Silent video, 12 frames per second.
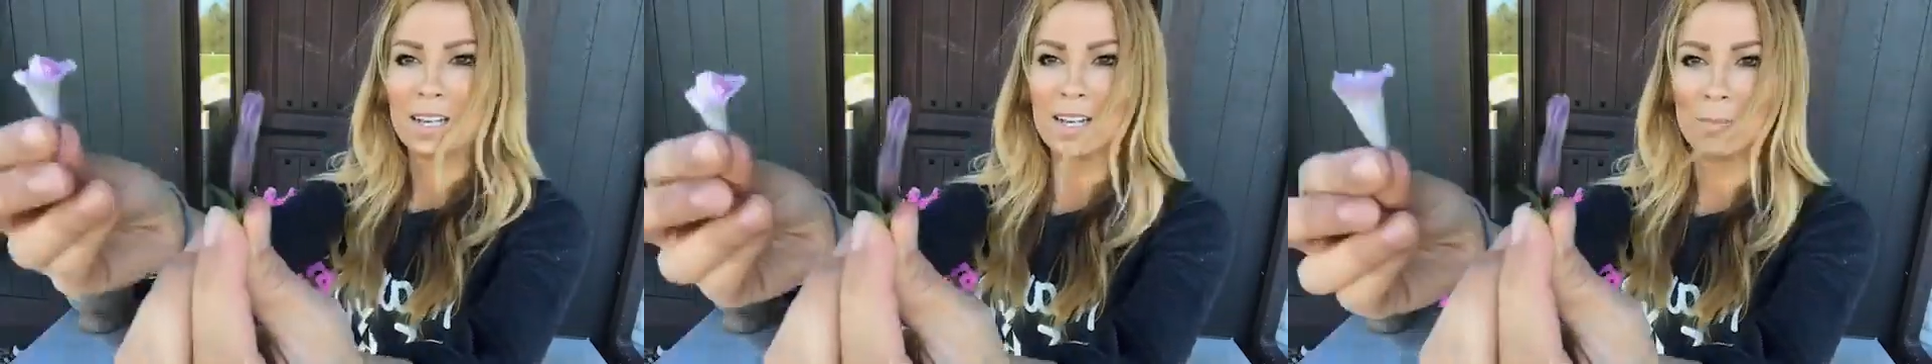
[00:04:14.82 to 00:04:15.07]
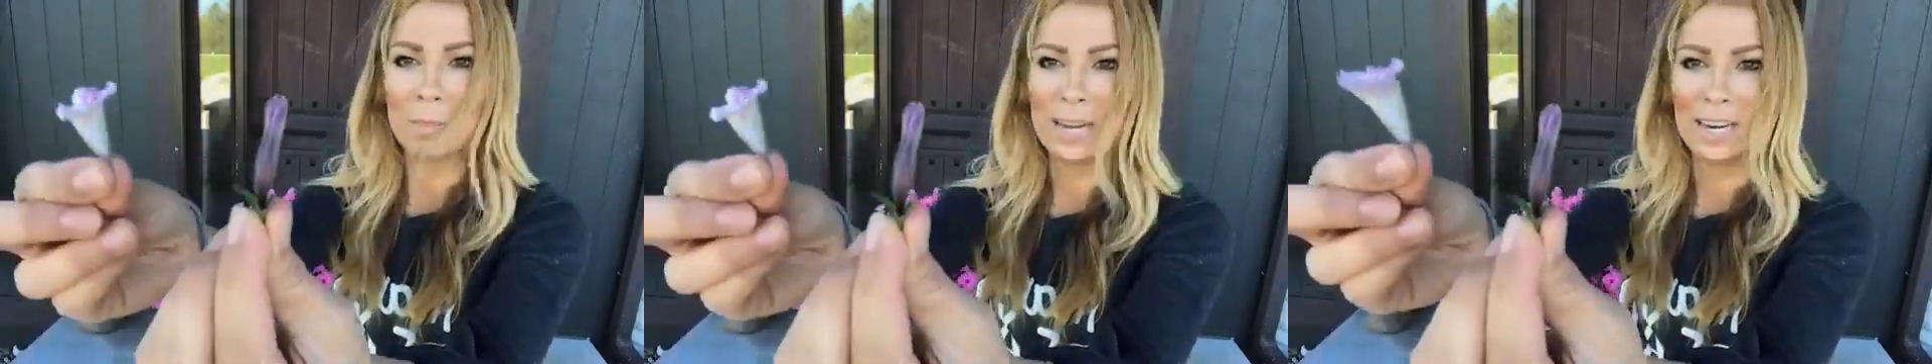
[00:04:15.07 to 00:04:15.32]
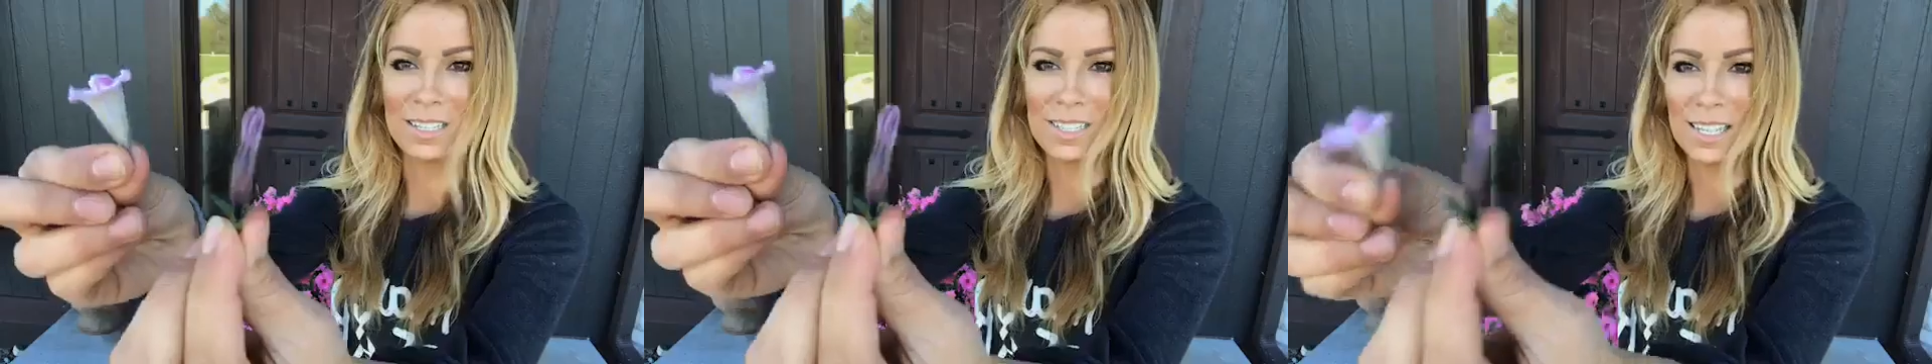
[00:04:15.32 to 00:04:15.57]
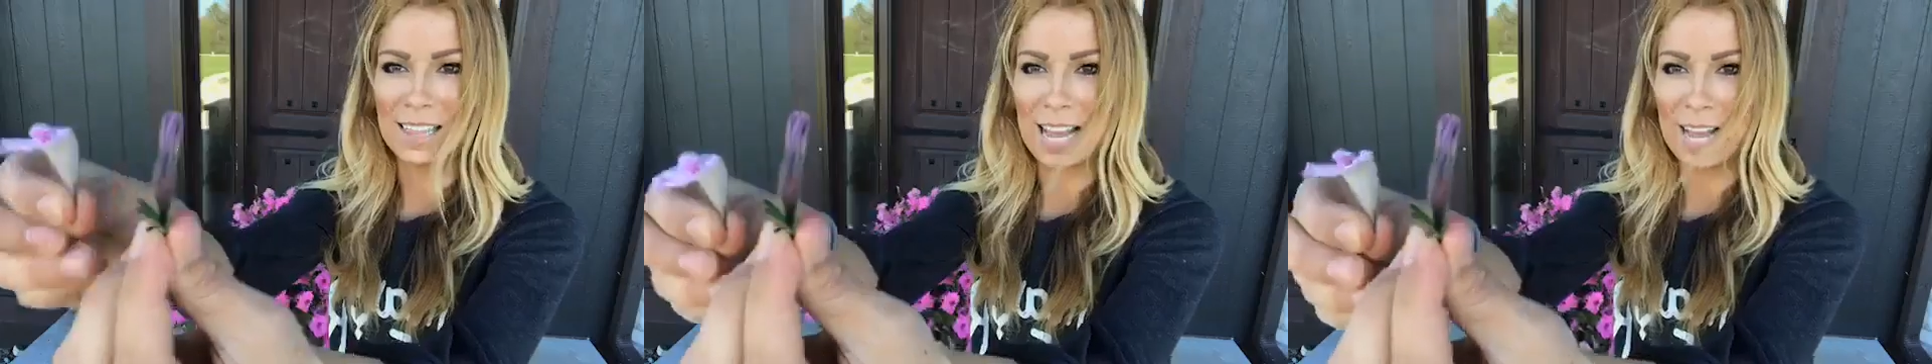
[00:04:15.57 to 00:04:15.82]
compared
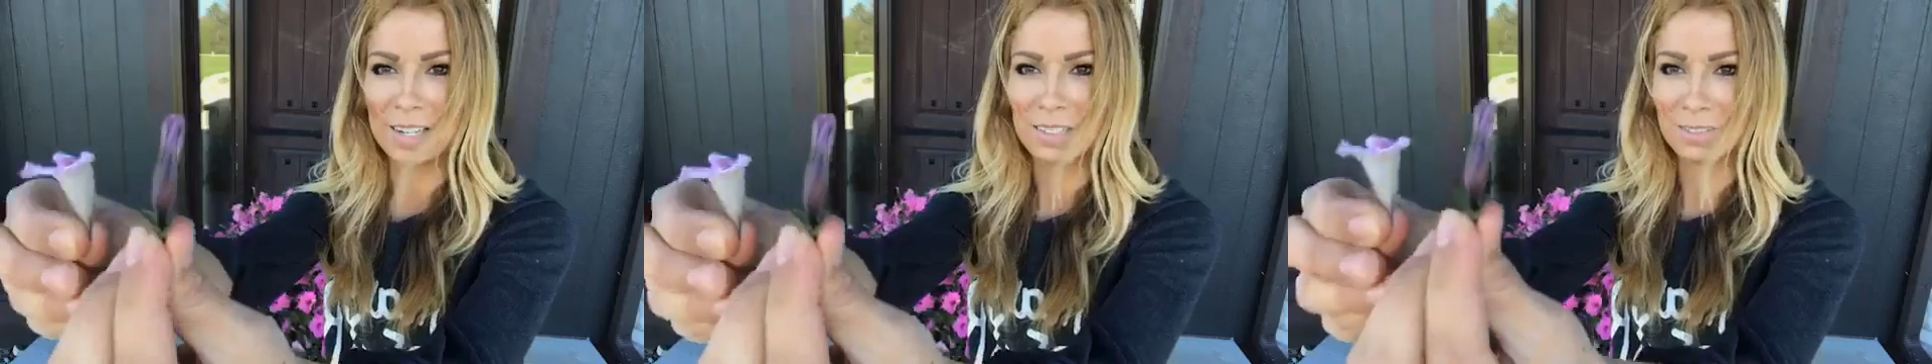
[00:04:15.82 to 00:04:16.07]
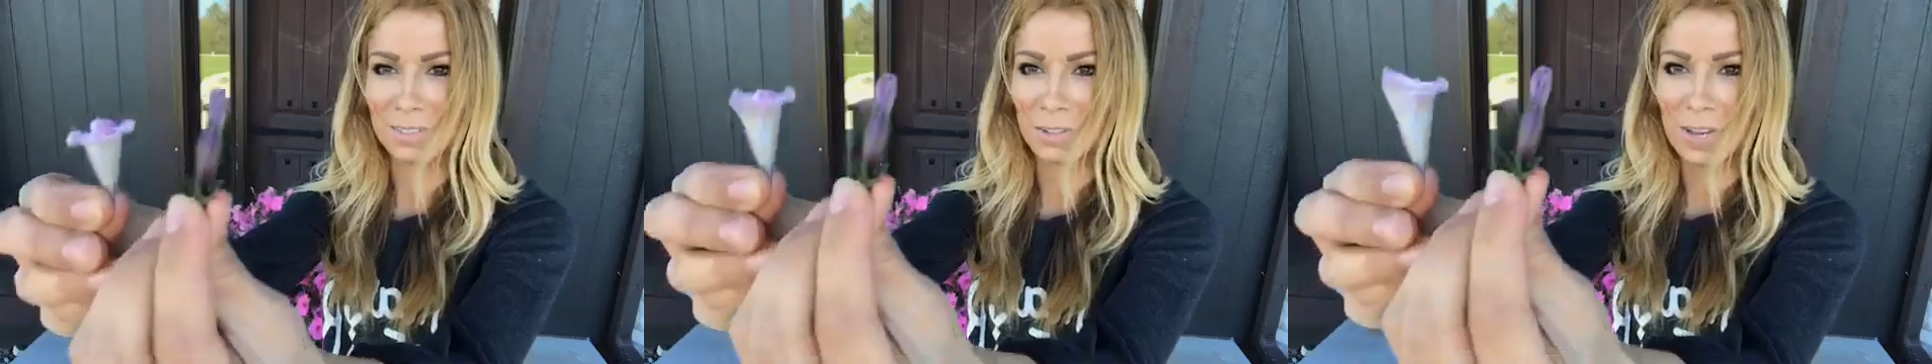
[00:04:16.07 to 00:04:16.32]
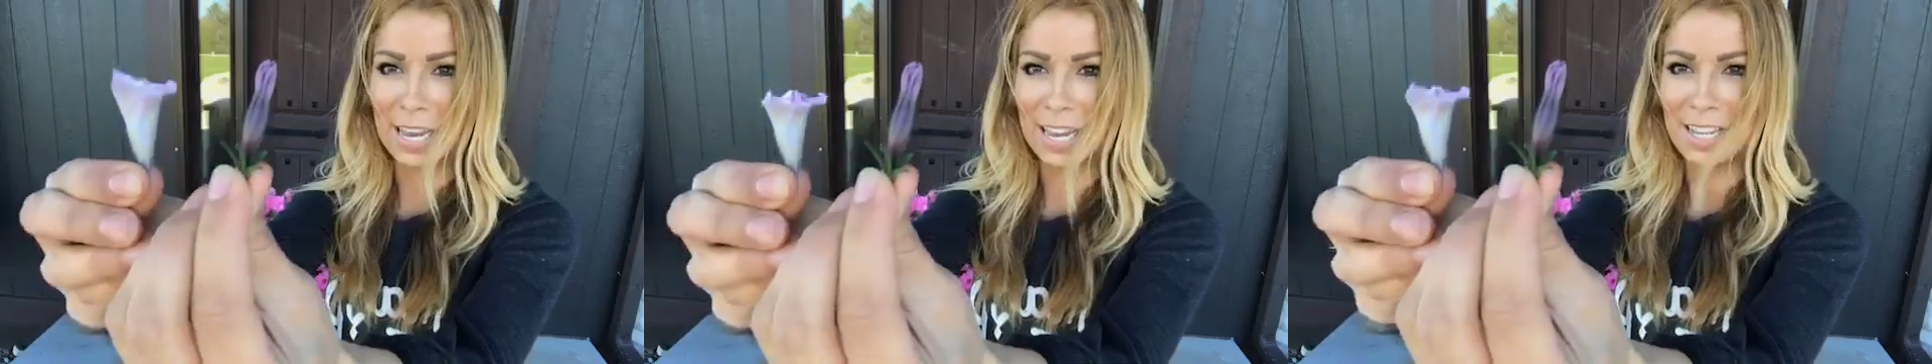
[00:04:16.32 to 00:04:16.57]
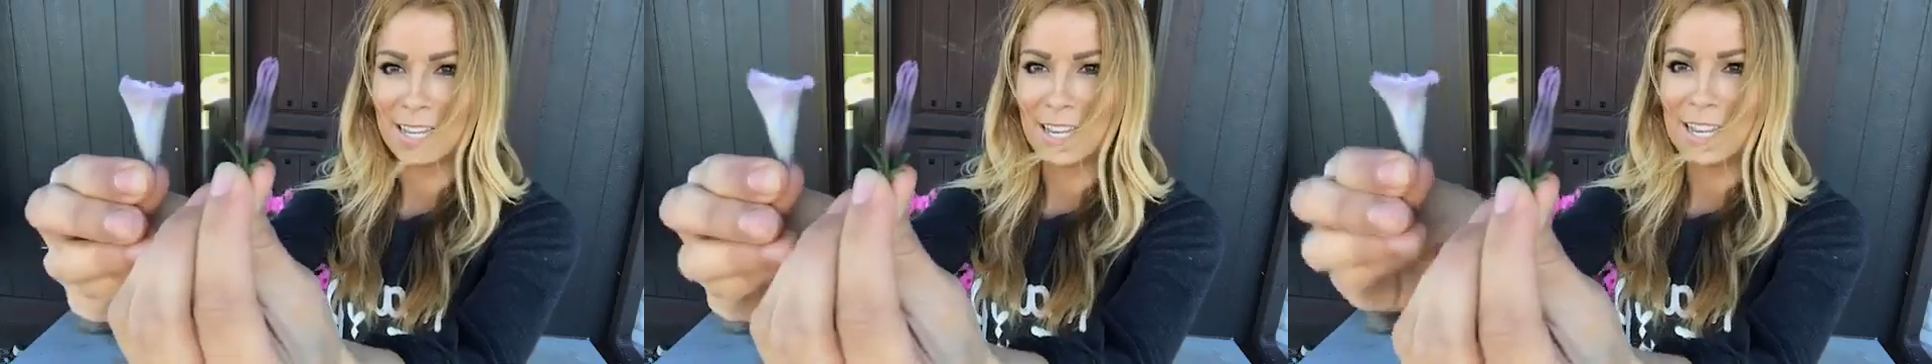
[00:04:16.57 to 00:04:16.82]
to that, okay?